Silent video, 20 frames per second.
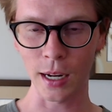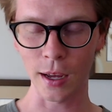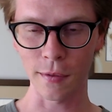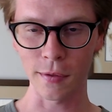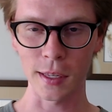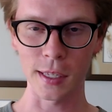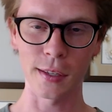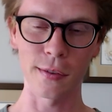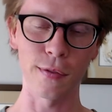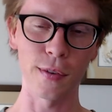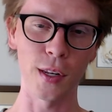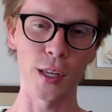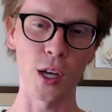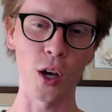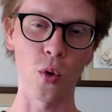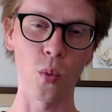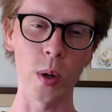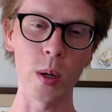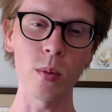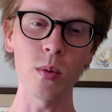of this
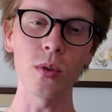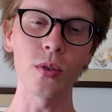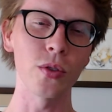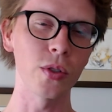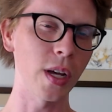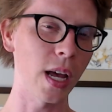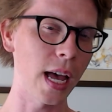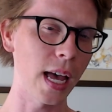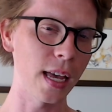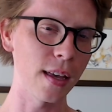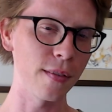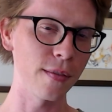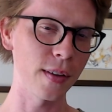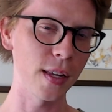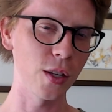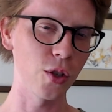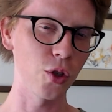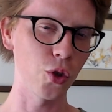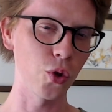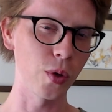video, we will dive
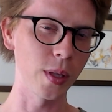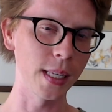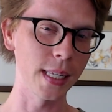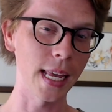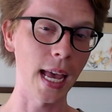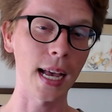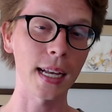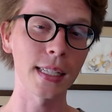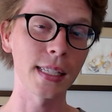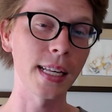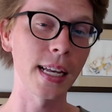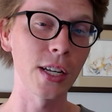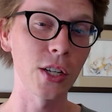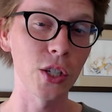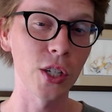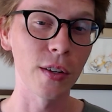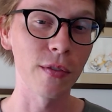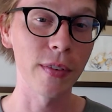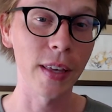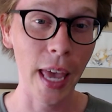into the
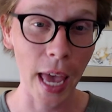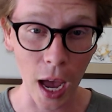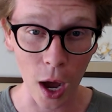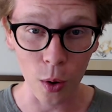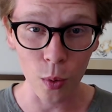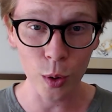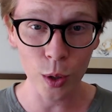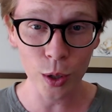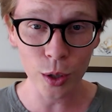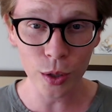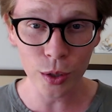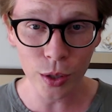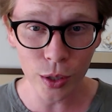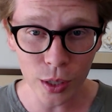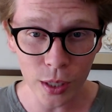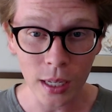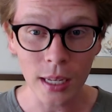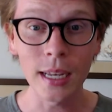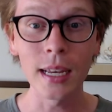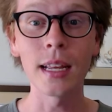taxation of cow
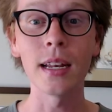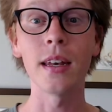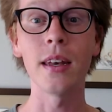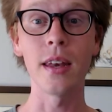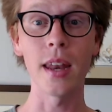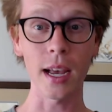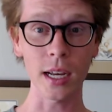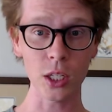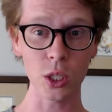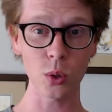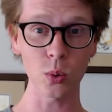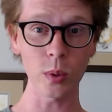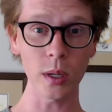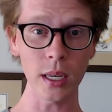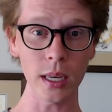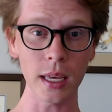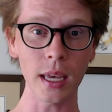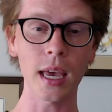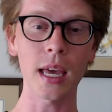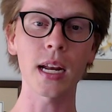herds next
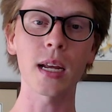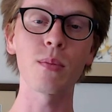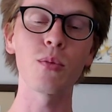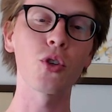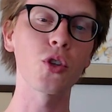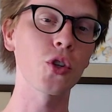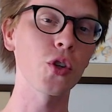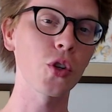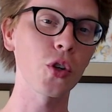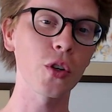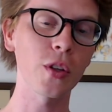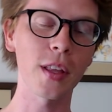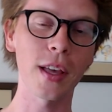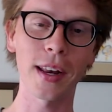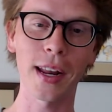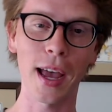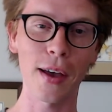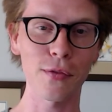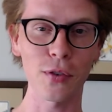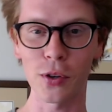week, and I'm sure
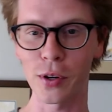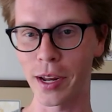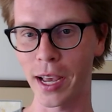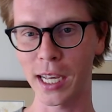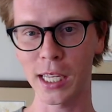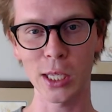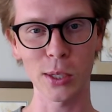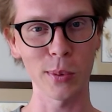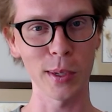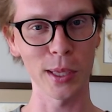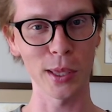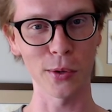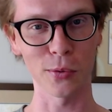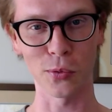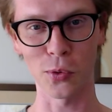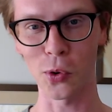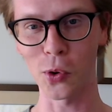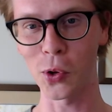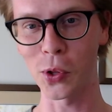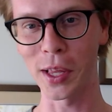that after next week, the
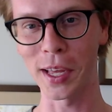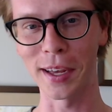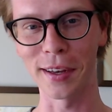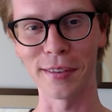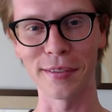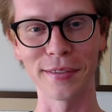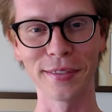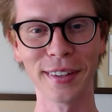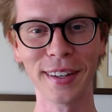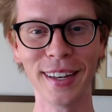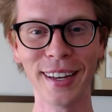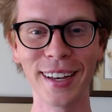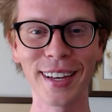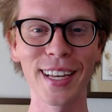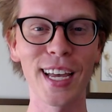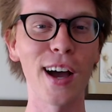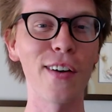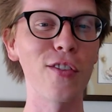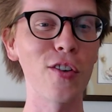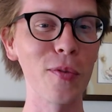role of
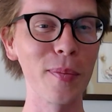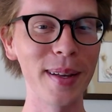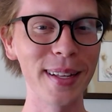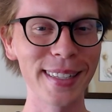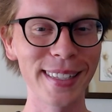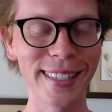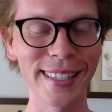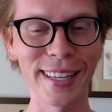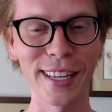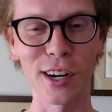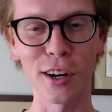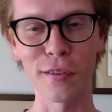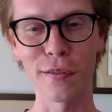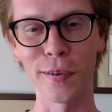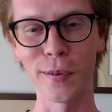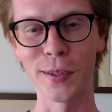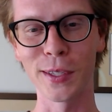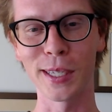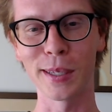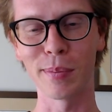governments in our
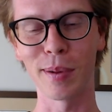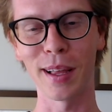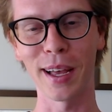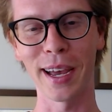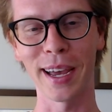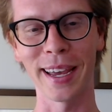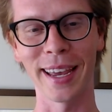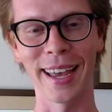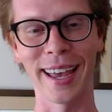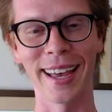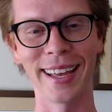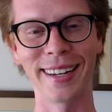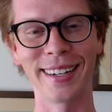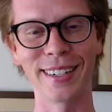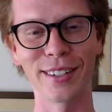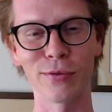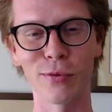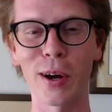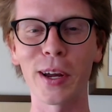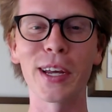food supply
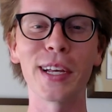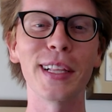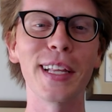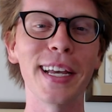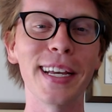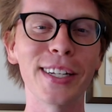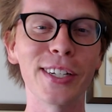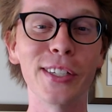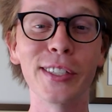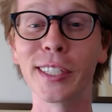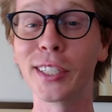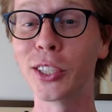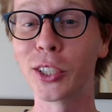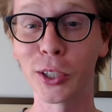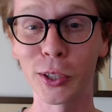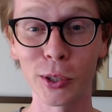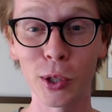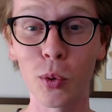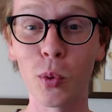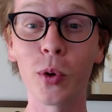and regulations in
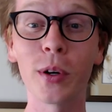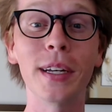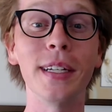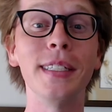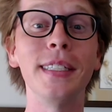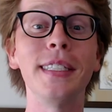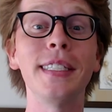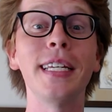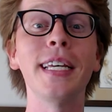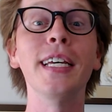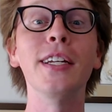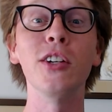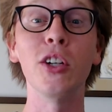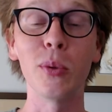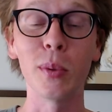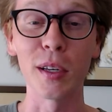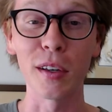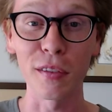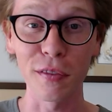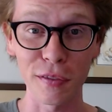general will continue
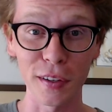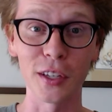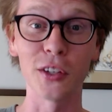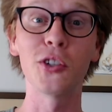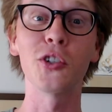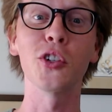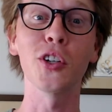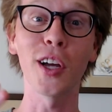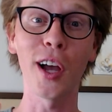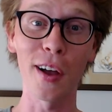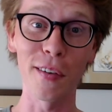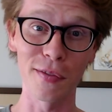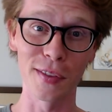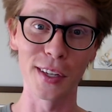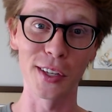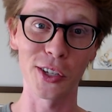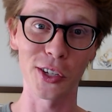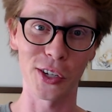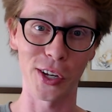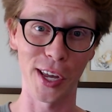to be a feature of
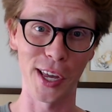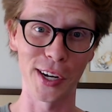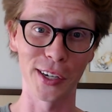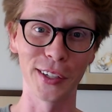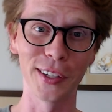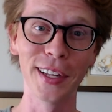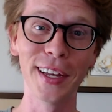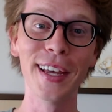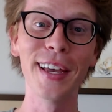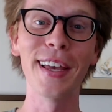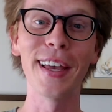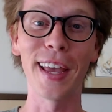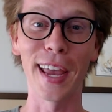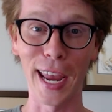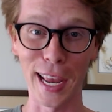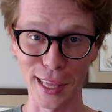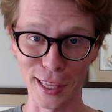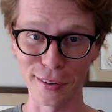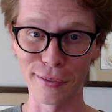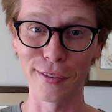this channel
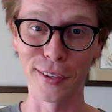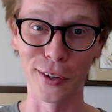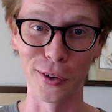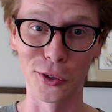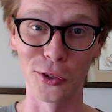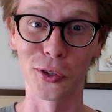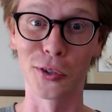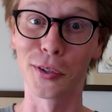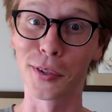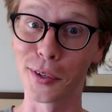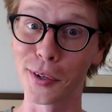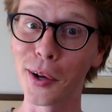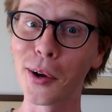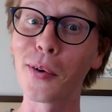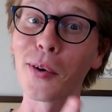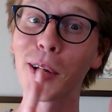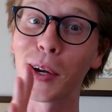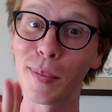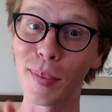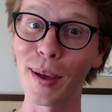in the future. So
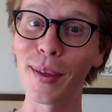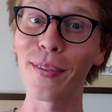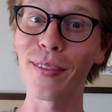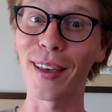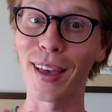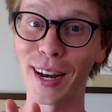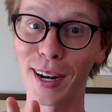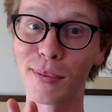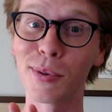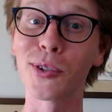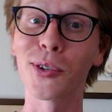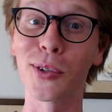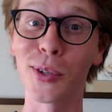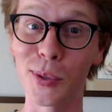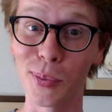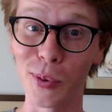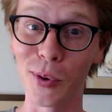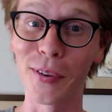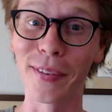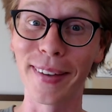don't worry about that. I'm sure
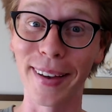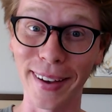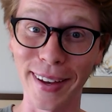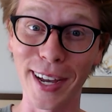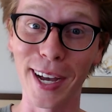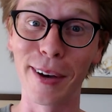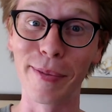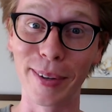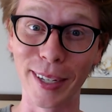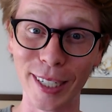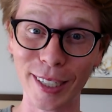there's more of that coming.